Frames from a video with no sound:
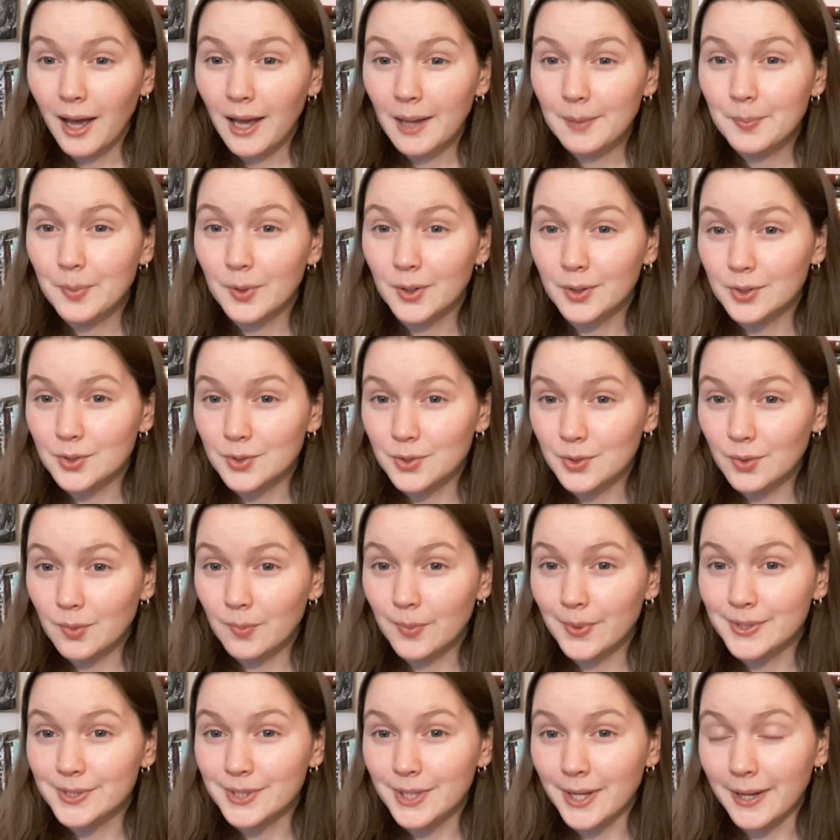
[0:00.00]
Hi
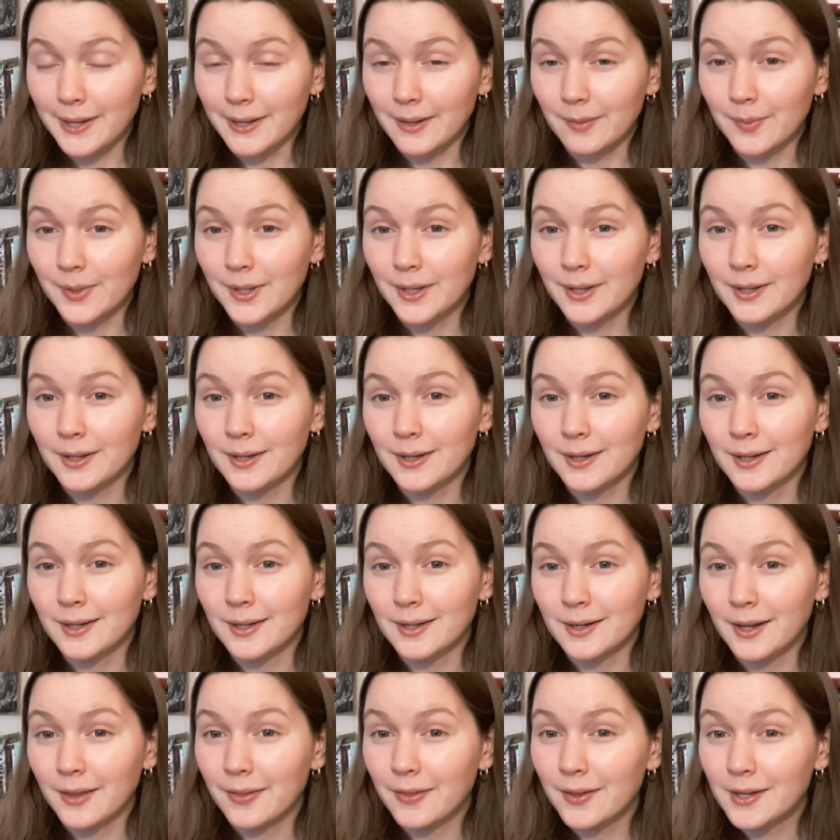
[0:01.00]
BookTube, it's Amy,
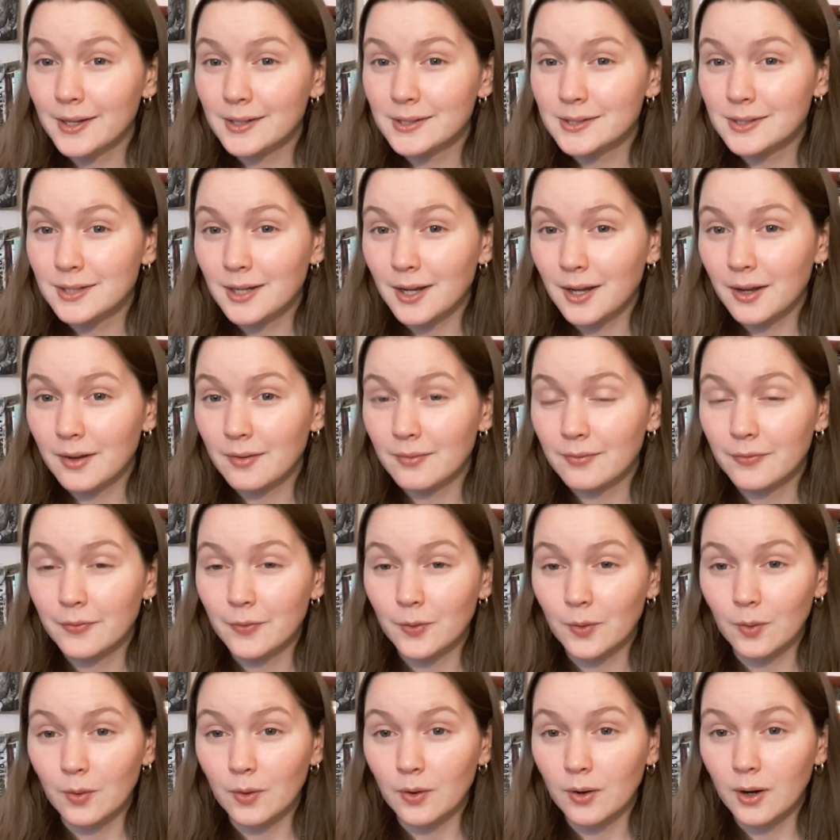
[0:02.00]
and I think it's time
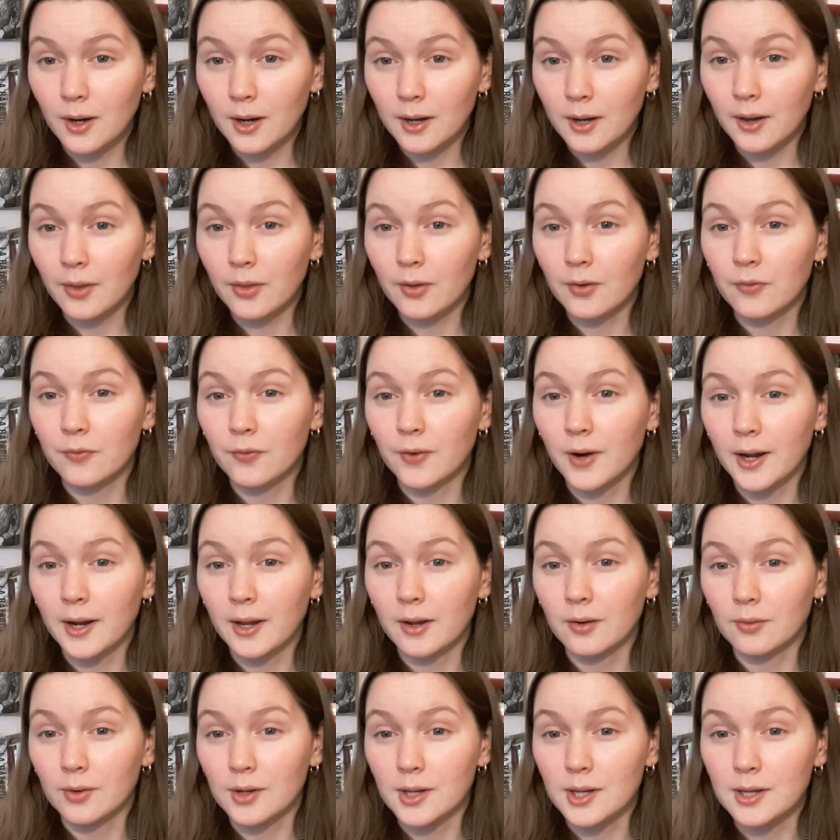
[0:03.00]
for another
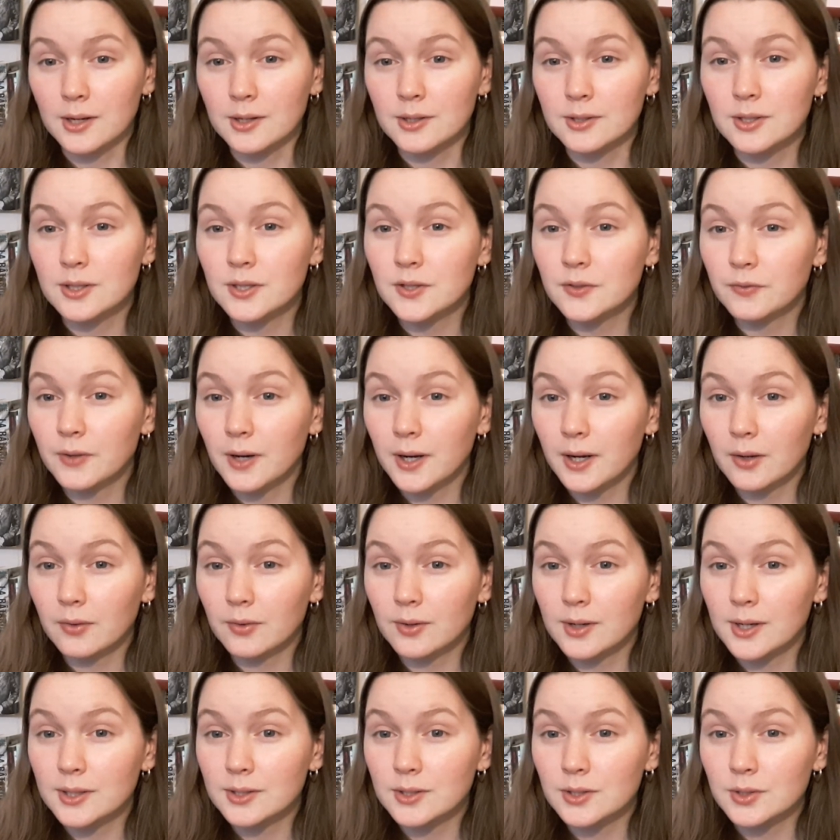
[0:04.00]
Friday Reads. This Friday
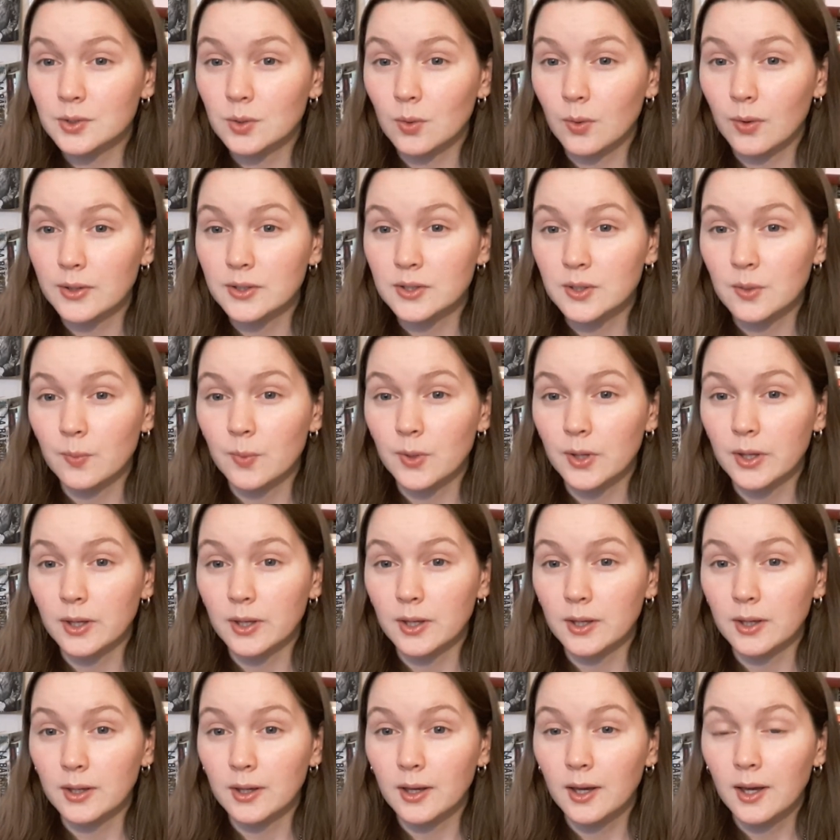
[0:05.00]
Reads is going to
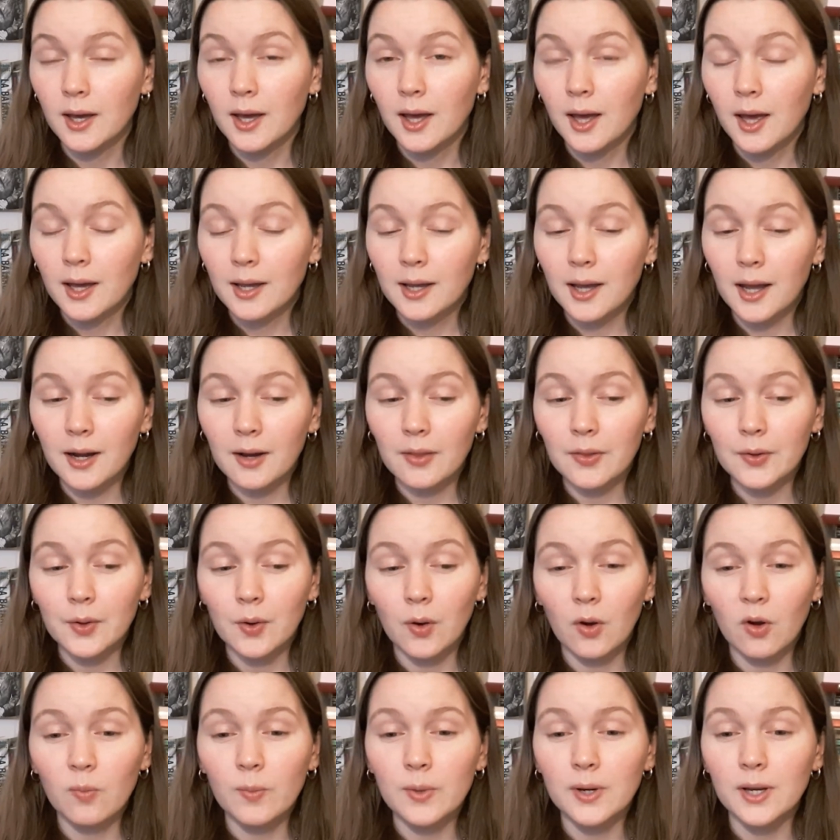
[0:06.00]
be kind of the
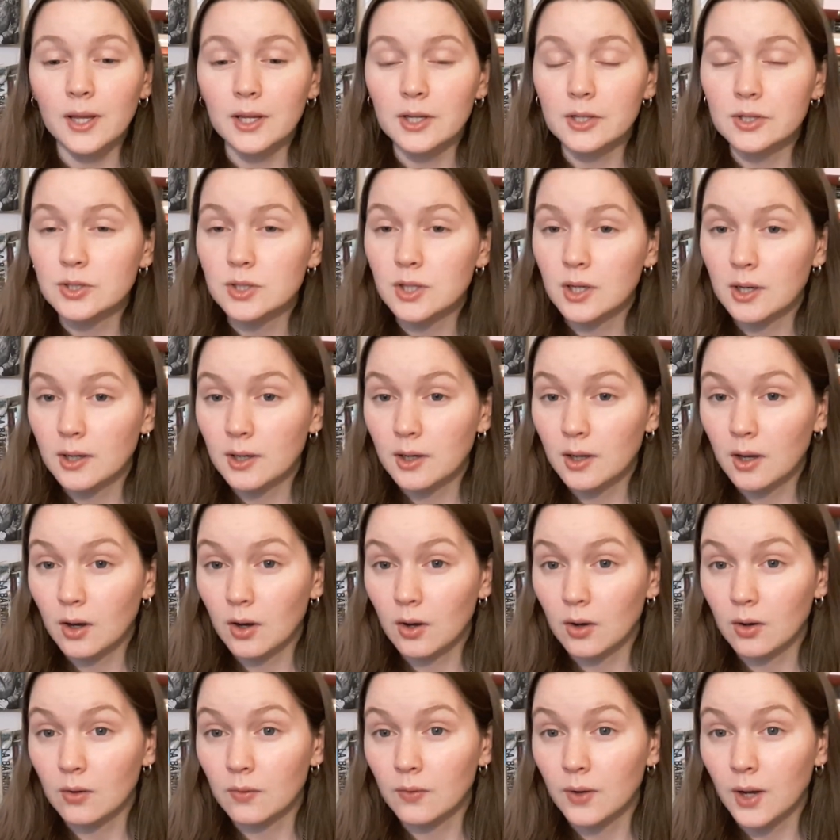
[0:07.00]
culmination
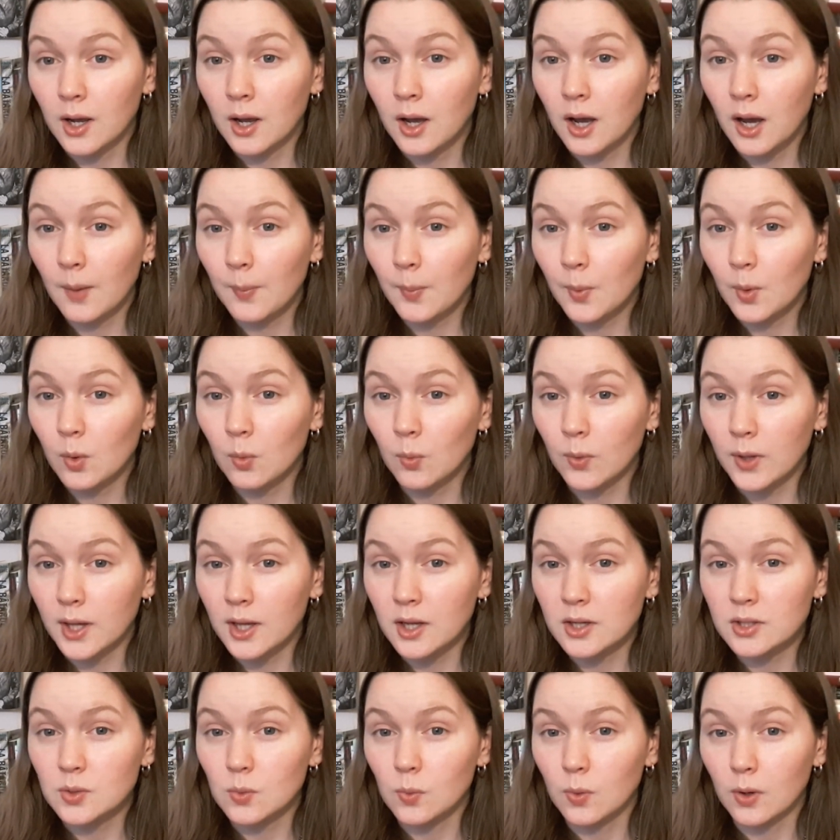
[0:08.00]
of a couple
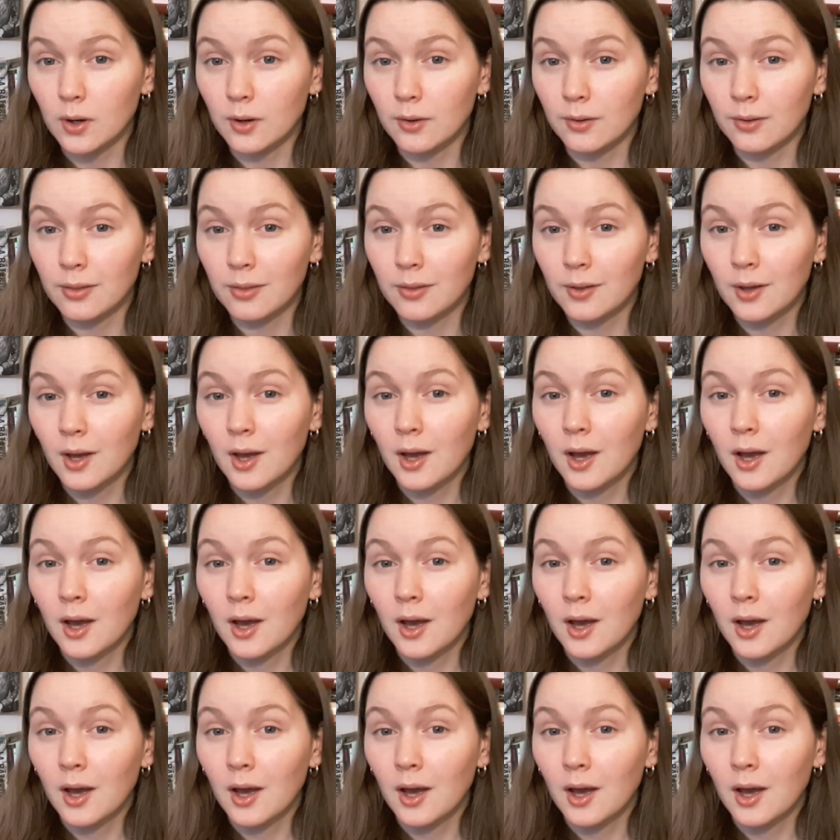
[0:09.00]
weeks worth